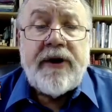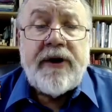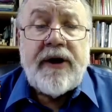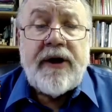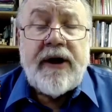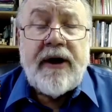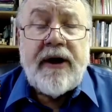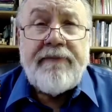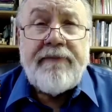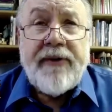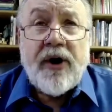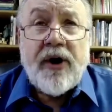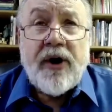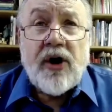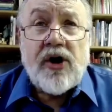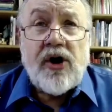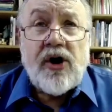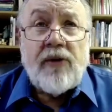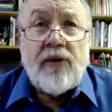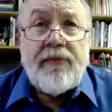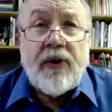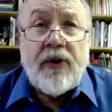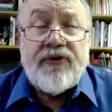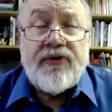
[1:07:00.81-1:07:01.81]
empirical
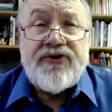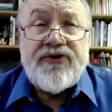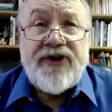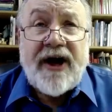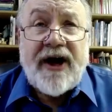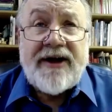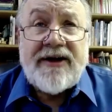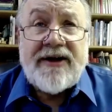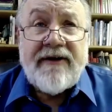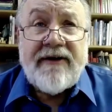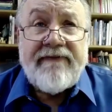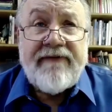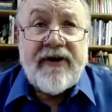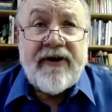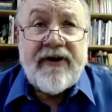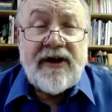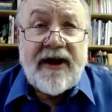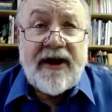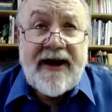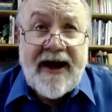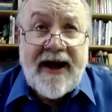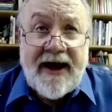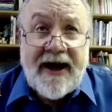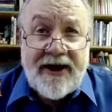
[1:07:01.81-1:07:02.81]
both
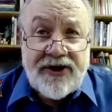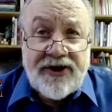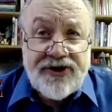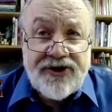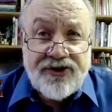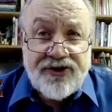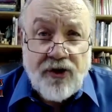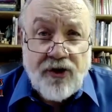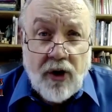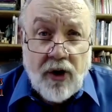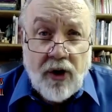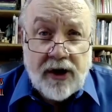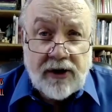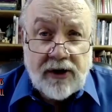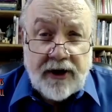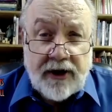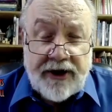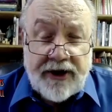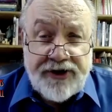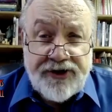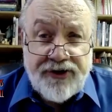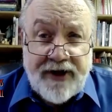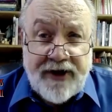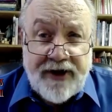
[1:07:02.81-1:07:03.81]
scientifically and historically,
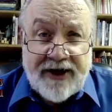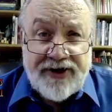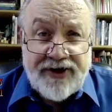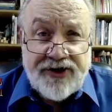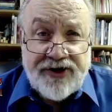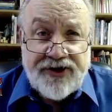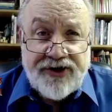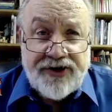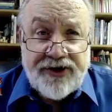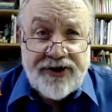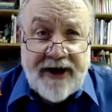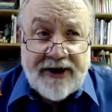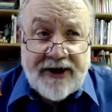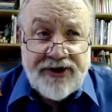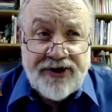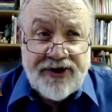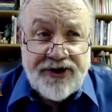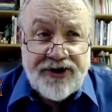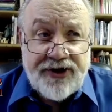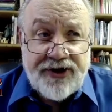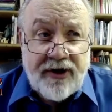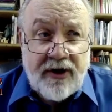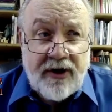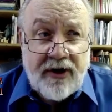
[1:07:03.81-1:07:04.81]
so
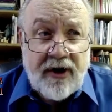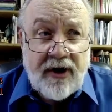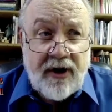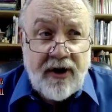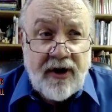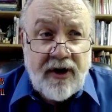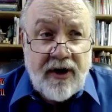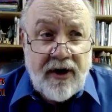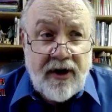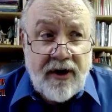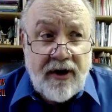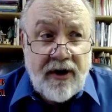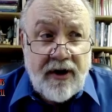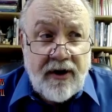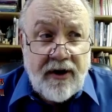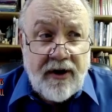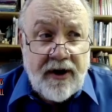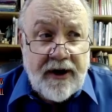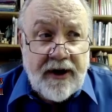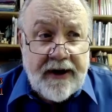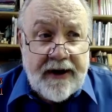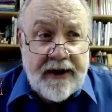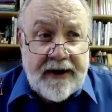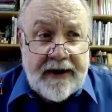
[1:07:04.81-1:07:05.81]
that's
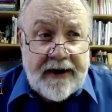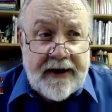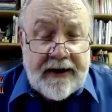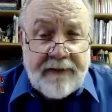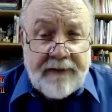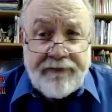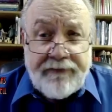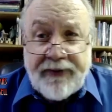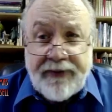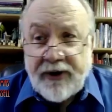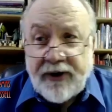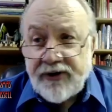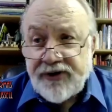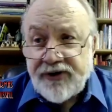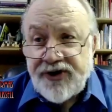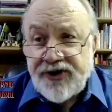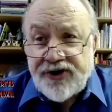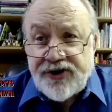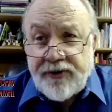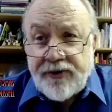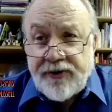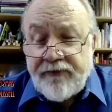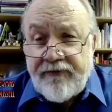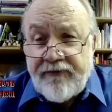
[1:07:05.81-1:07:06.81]

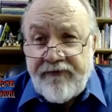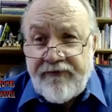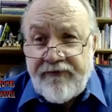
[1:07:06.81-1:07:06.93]
empiricism,